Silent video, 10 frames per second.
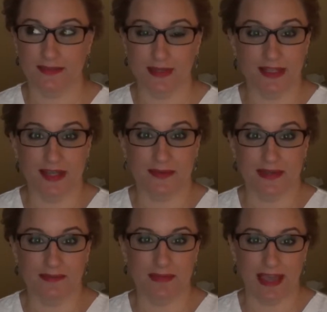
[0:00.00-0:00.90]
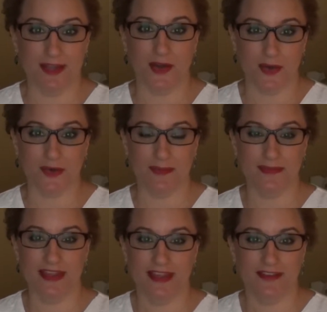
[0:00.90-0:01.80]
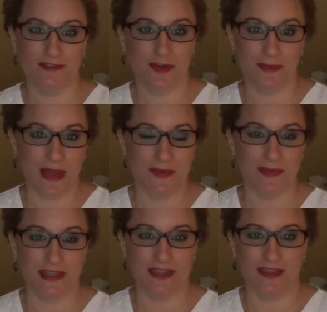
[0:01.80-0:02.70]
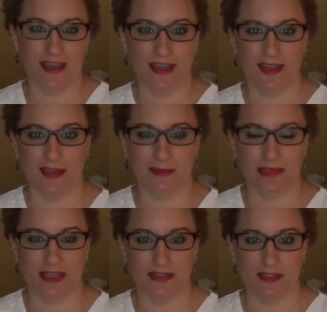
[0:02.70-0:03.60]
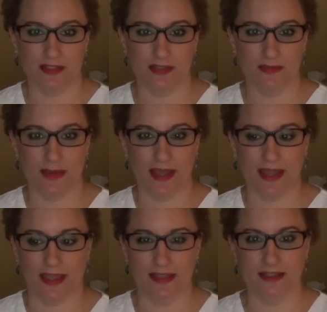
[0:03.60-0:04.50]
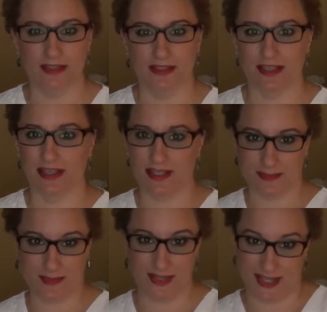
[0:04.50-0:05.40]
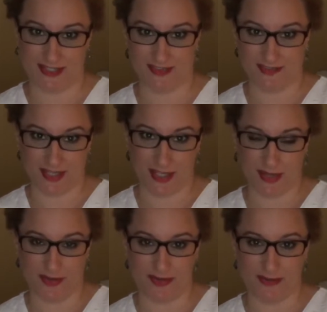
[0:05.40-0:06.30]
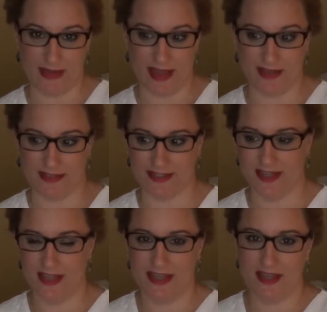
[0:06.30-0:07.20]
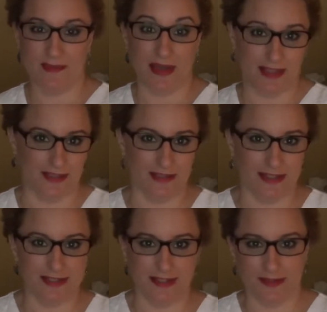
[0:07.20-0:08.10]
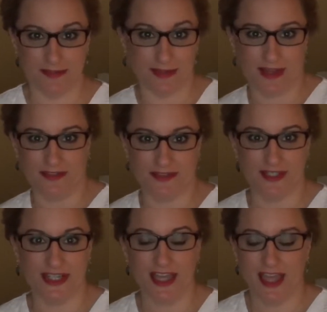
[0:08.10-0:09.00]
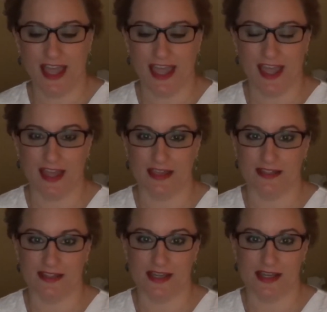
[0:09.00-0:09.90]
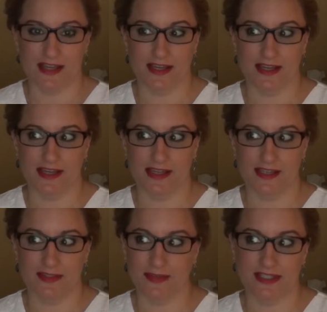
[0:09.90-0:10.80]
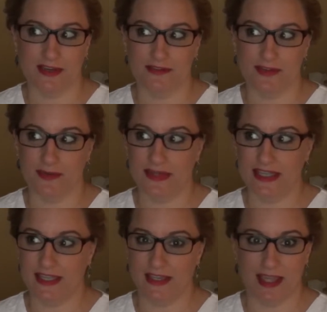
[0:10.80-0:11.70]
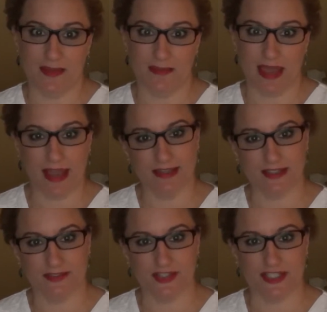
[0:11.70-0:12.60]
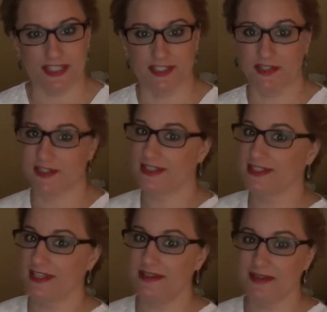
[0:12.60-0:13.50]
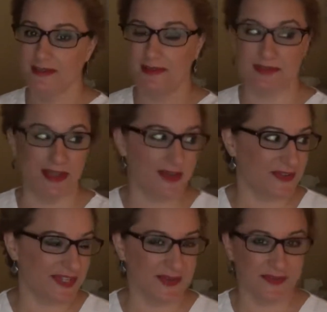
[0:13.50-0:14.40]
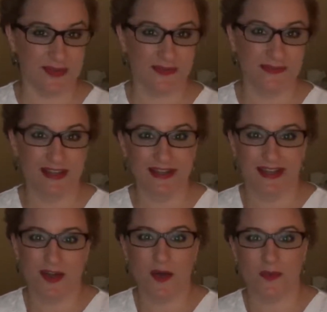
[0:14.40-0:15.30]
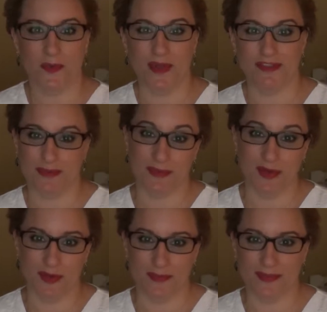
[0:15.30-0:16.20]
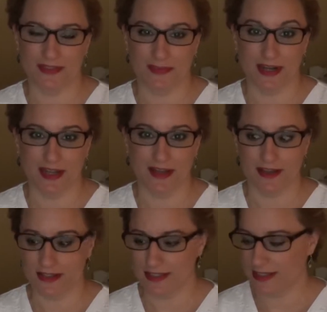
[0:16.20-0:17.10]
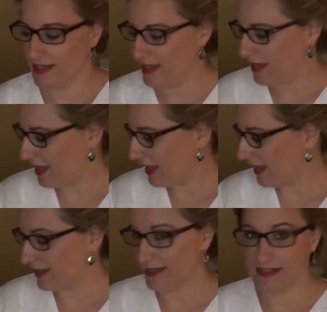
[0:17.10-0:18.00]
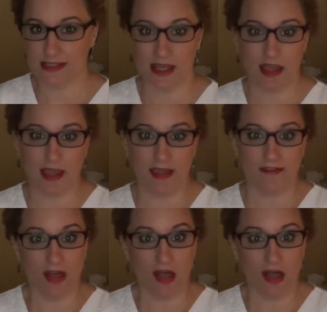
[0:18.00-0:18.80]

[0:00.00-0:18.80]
well, I went back home for about a week and planned to do my explanation video about my illness and recovery, and I was there for a week and came back to Virginia. So you can see I'm in my hotel room. Home away from home is what I call it, and I have a